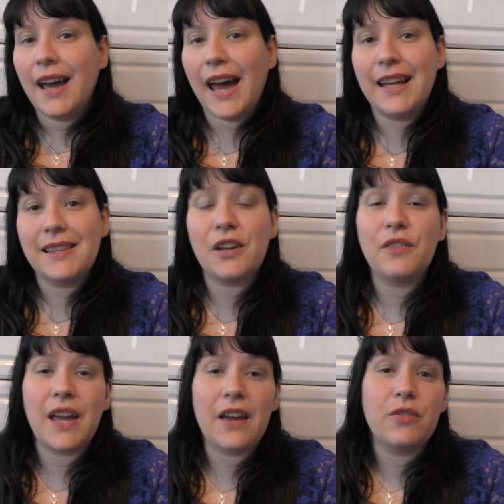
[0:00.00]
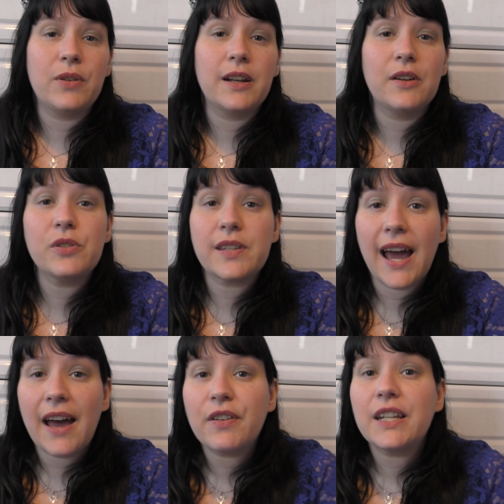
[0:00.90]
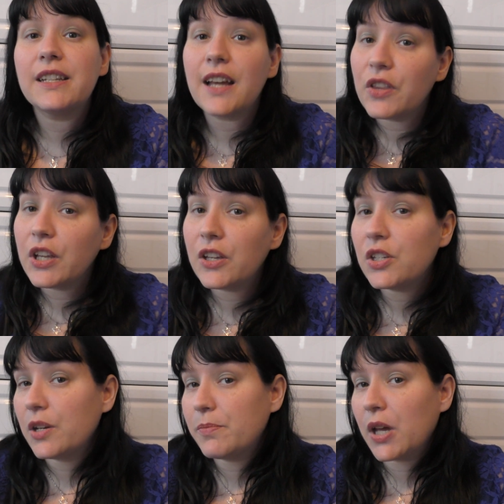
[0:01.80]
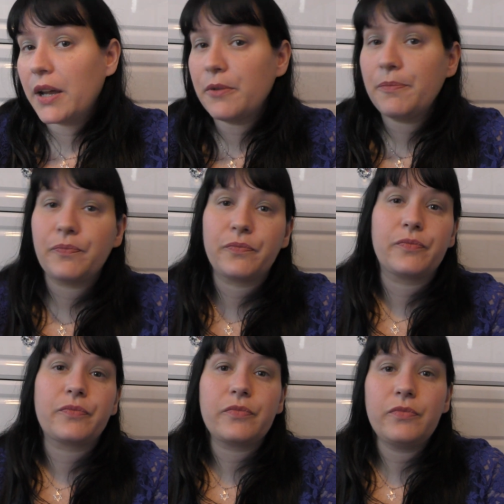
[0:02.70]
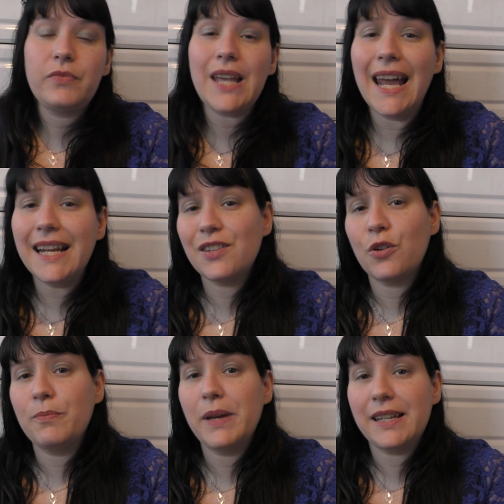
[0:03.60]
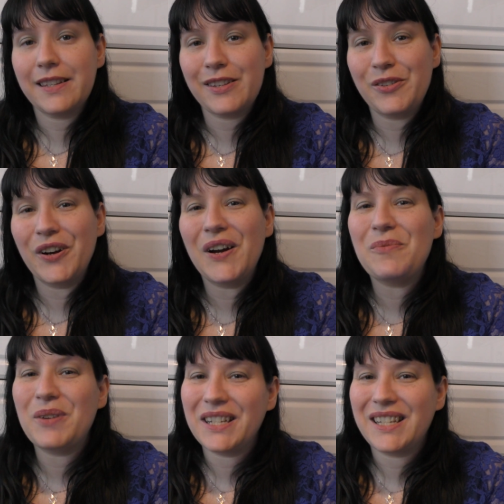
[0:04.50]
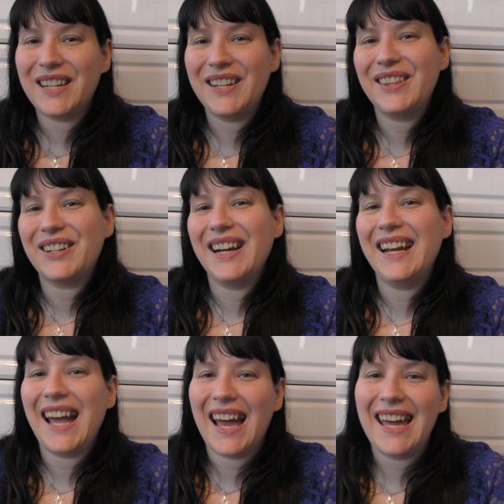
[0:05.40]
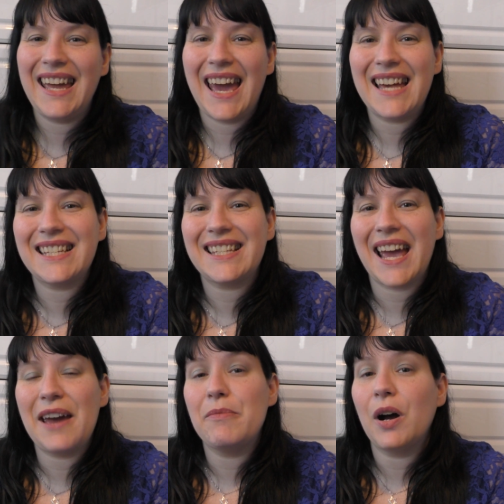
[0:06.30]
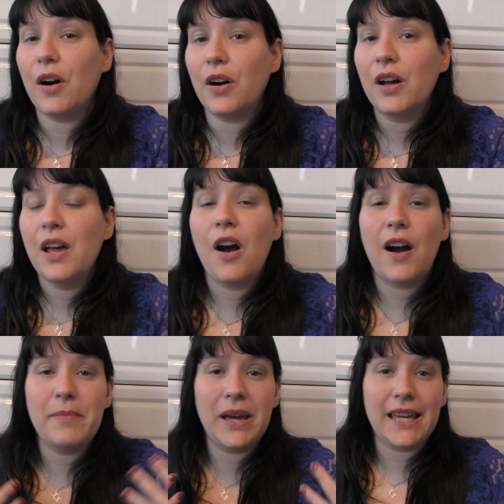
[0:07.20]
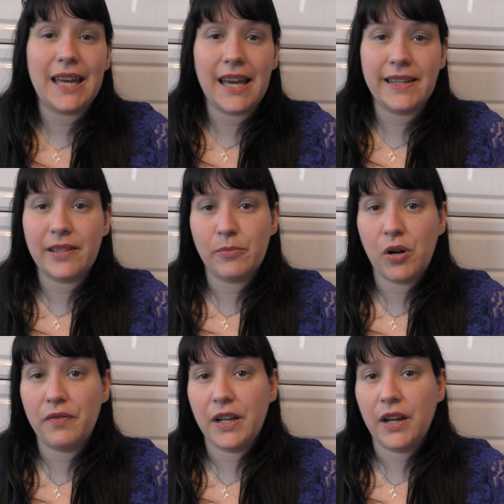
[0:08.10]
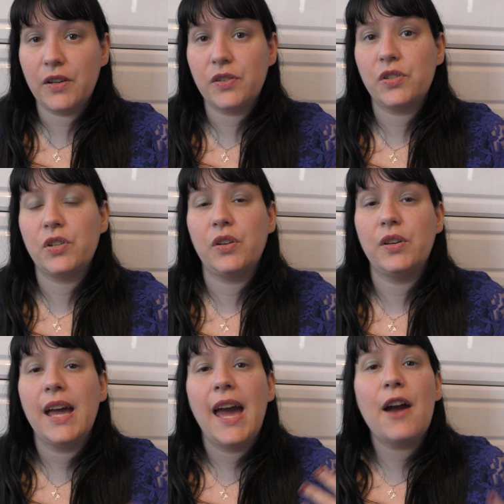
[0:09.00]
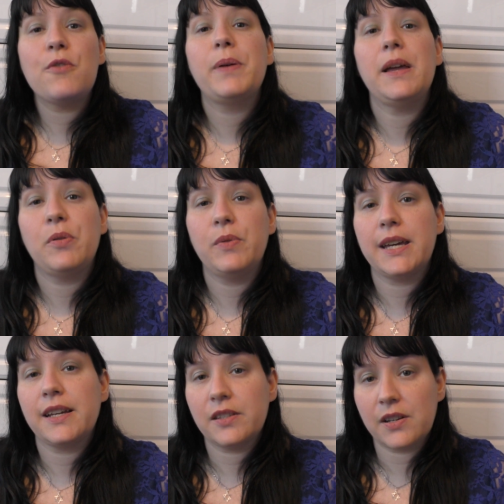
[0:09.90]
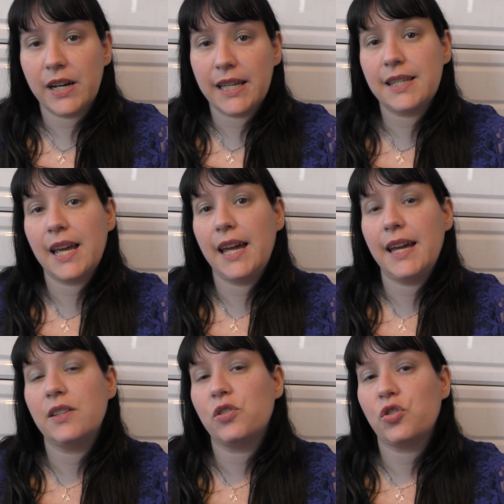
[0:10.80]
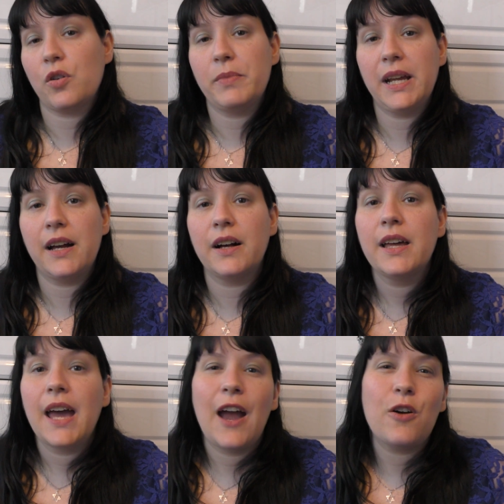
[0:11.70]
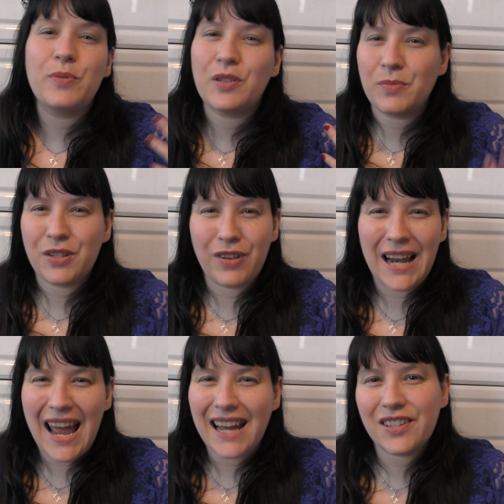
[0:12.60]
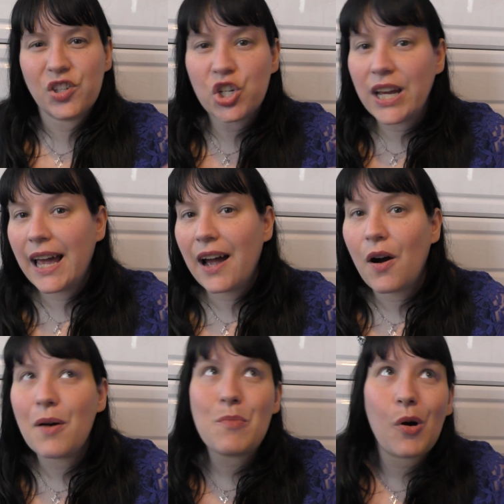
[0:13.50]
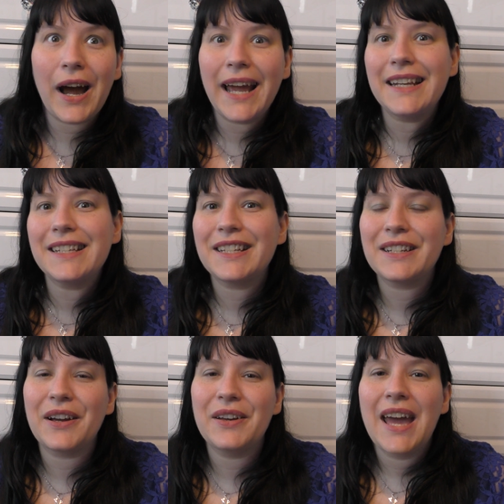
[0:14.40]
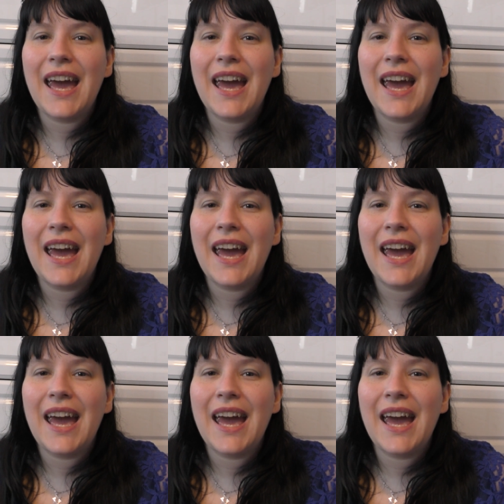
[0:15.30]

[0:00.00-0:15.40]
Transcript: And don't forget, everyone, I also have another YouTube channel and it's called Minx Laura 123 ASMR. I make ASMR videos to help people with anxiety, insomnia, helps them to relax, chill out, unwind, you know.